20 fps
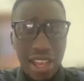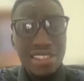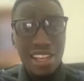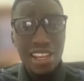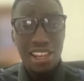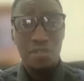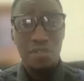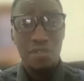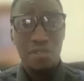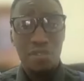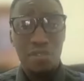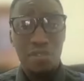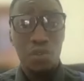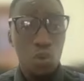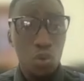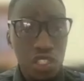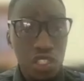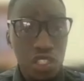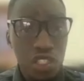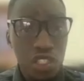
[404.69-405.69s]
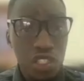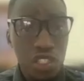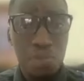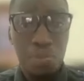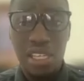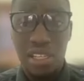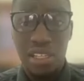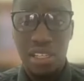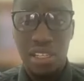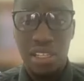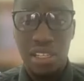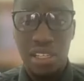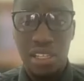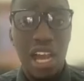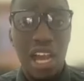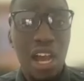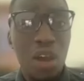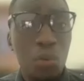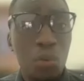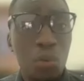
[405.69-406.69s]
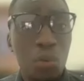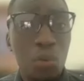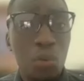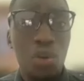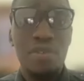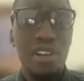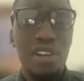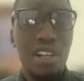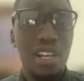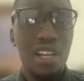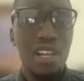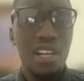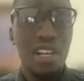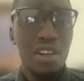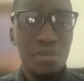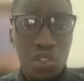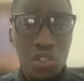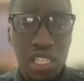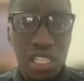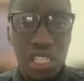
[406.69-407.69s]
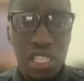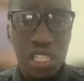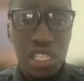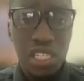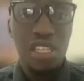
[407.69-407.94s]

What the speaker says: As a level 4 speaker, I would have loved to